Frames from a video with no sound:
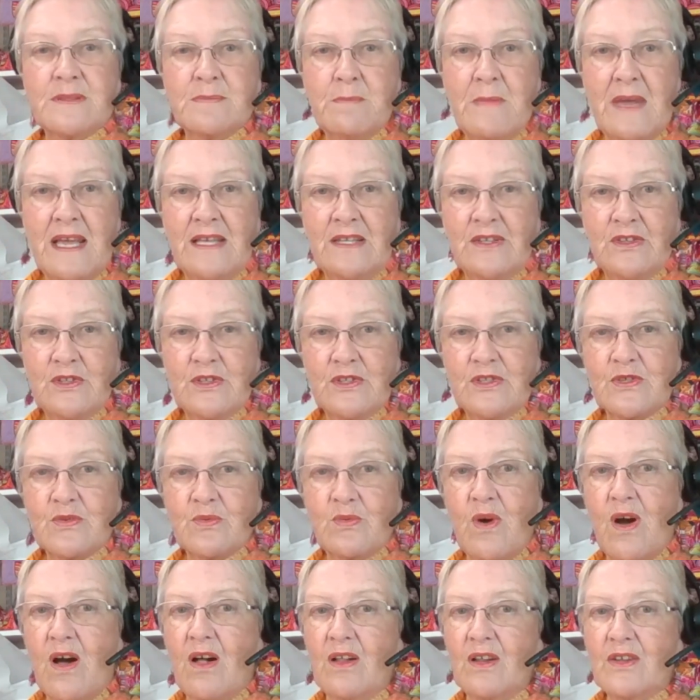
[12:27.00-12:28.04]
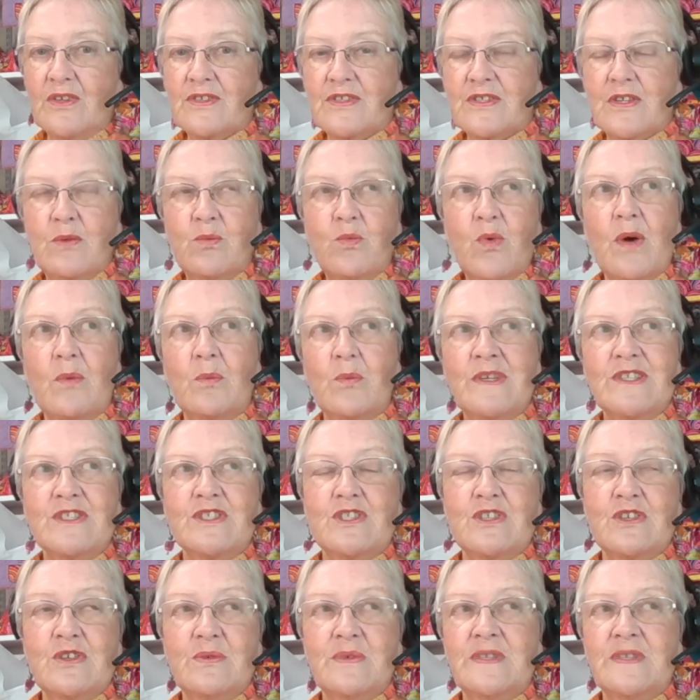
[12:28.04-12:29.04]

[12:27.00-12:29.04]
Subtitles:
made the 12. So what we do